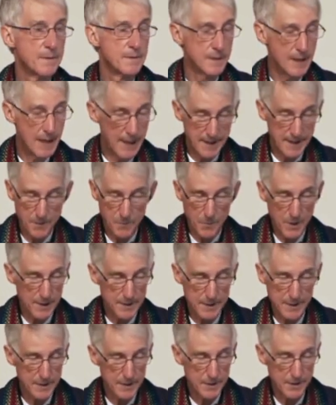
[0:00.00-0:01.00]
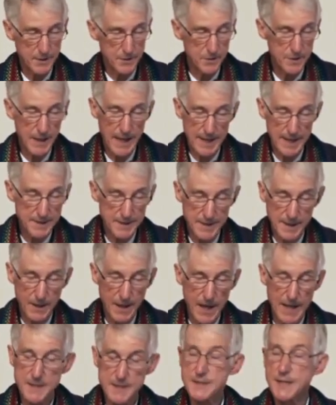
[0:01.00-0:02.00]
Anyone who has their
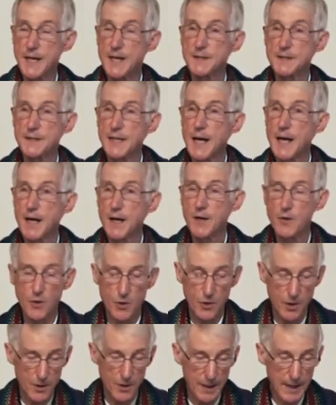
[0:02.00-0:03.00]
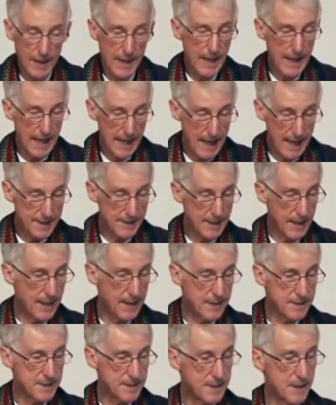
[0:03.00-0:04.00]
eyesight now or had
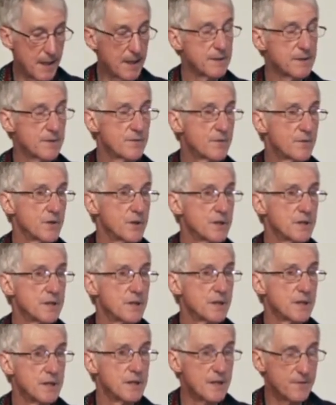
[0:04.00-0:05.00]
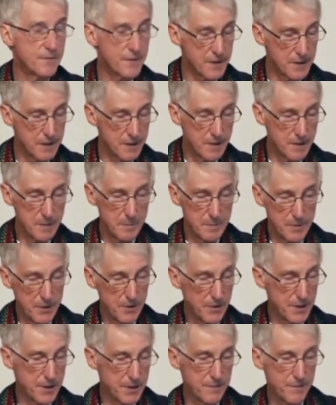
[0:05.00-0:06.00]
eyesight for a significant
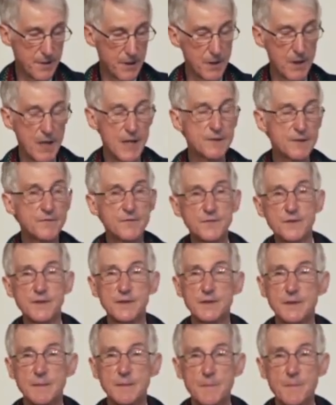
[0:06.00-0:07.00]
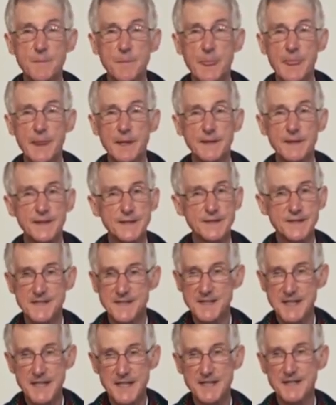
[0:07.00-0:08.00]
period of their life has
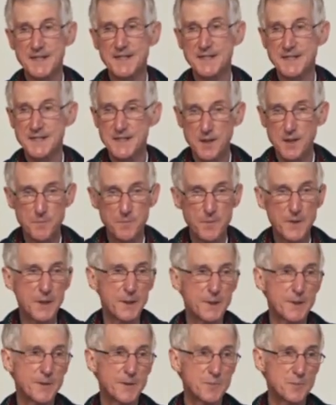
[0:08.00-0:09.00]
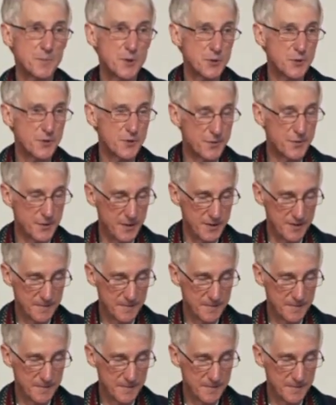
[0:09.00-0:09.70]
seen something beautiful.